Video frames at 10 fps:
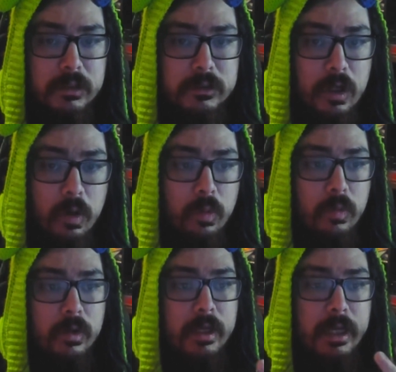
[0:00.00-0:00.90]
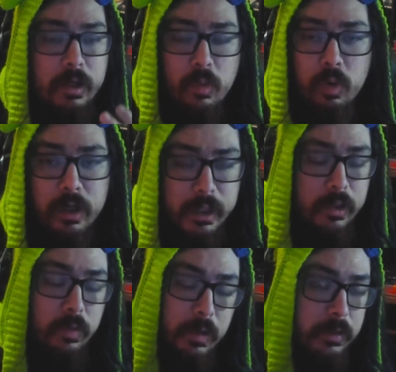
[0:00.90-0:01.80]
So it could work
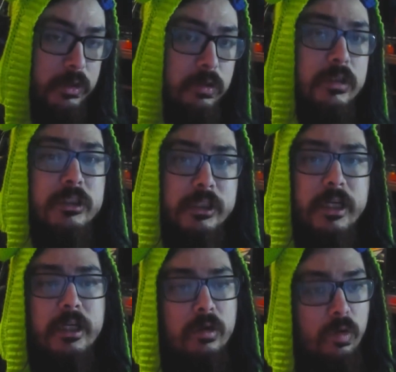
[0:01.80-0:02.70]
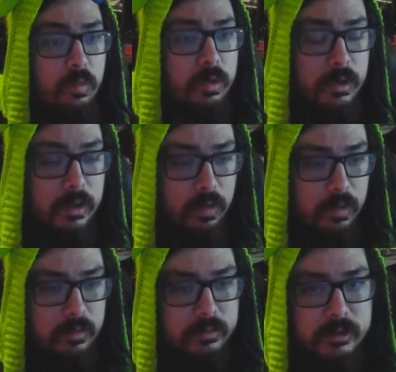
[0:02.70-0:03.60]
either way with 2D shading or
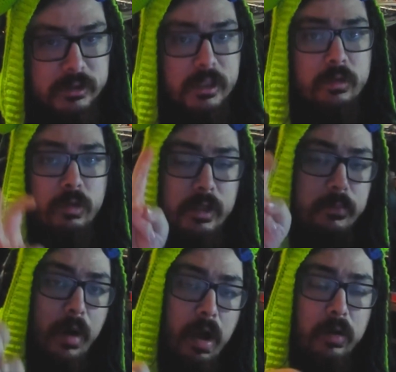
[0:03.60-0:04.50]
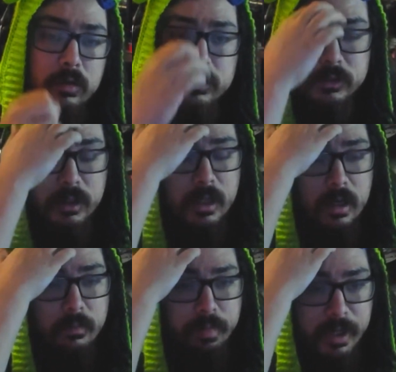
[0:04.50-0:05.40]
you could say 3D models.
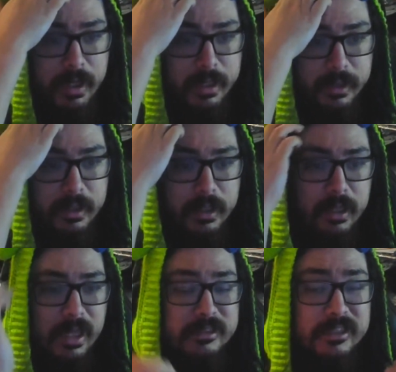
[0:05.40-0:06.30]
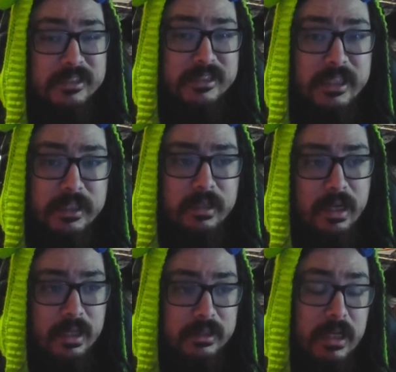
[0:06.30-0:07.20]
But as you can see,
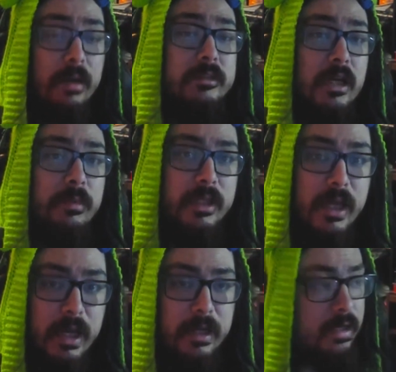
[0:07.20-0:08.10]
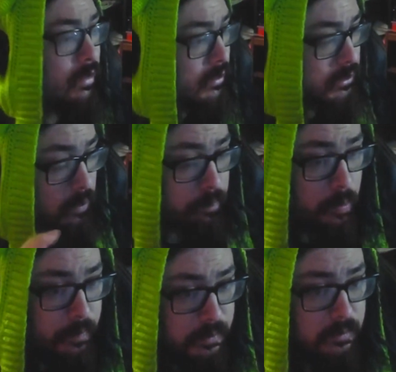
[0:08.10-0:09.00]
time and time again, and it's still
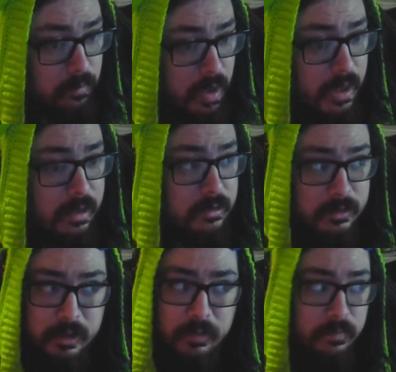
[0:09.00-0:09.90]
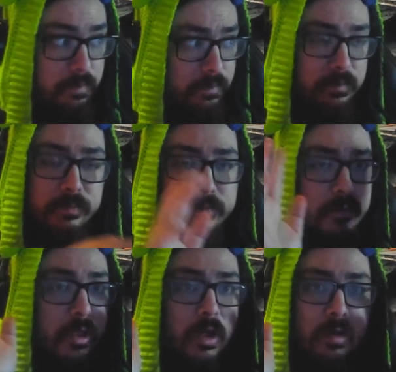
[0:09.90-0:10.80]
proven right until
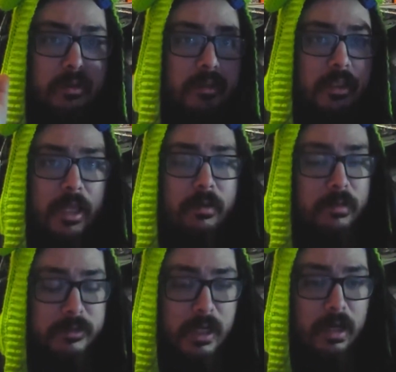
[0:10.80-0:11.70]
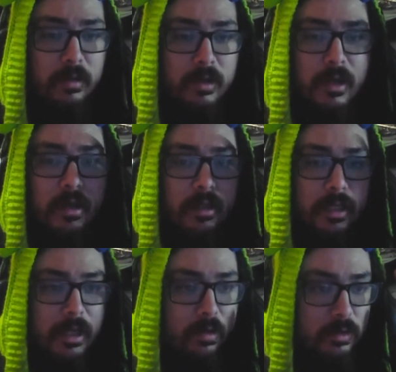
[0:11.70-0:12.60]
the game comes out
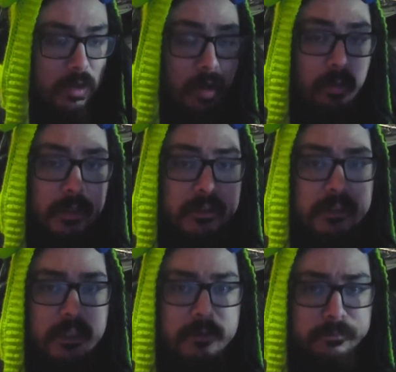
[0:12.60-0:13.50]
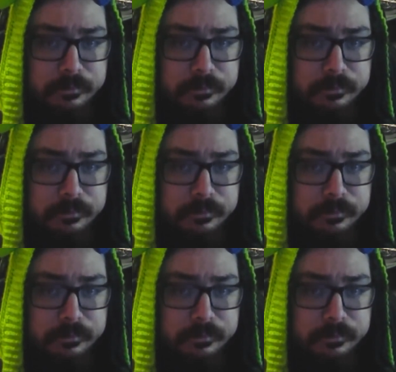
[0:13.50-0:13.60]
that it goes all realistic.